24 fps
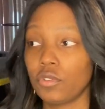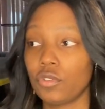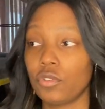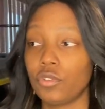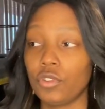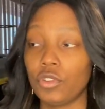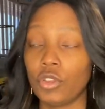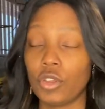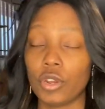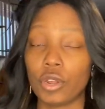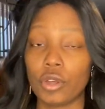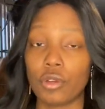
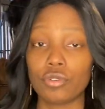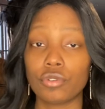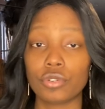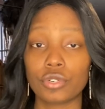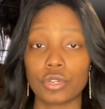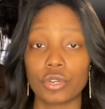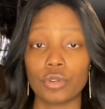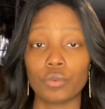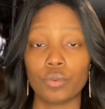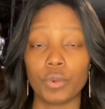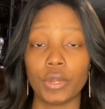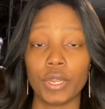You know,
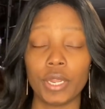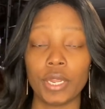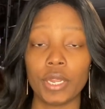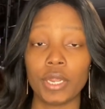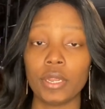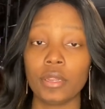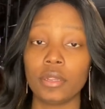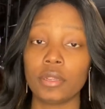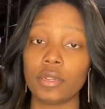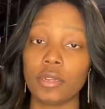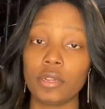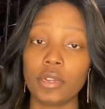should
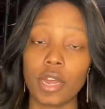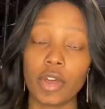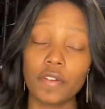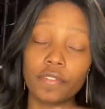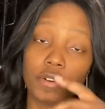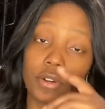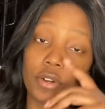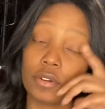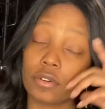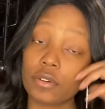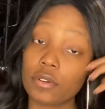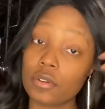
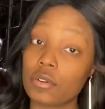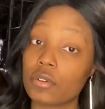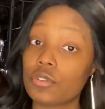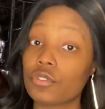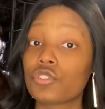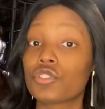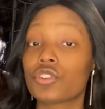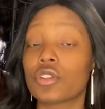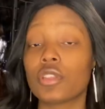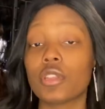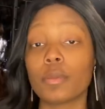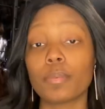
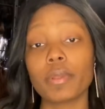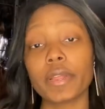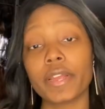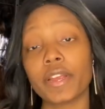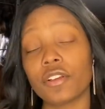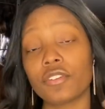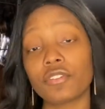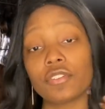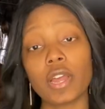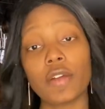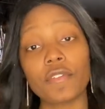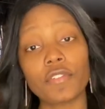the
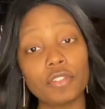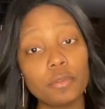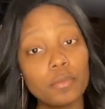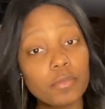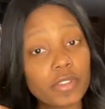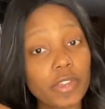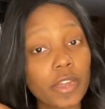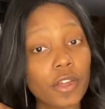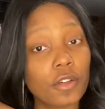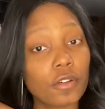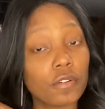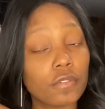players govern
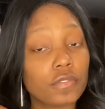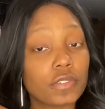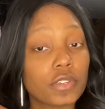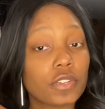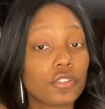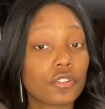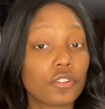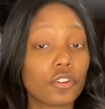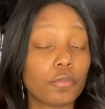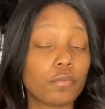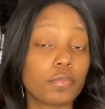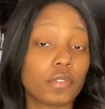themselves
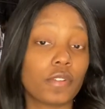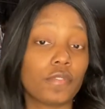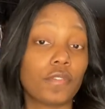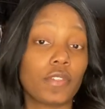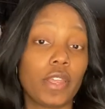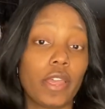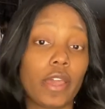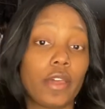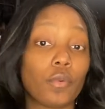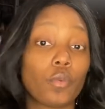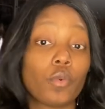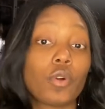in terms of
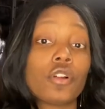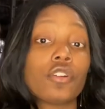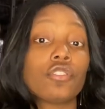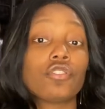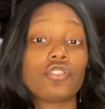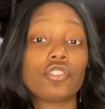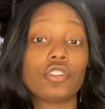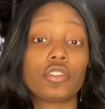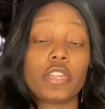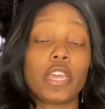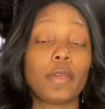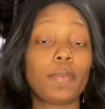the N-word?
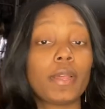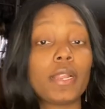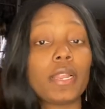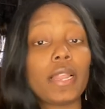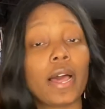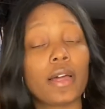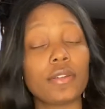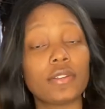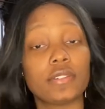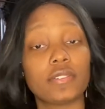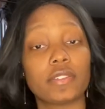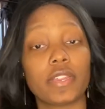Should they be
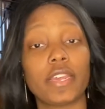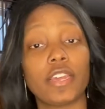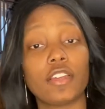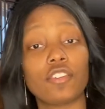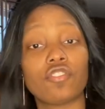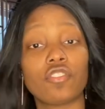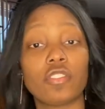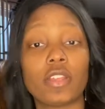allowed to say it? Should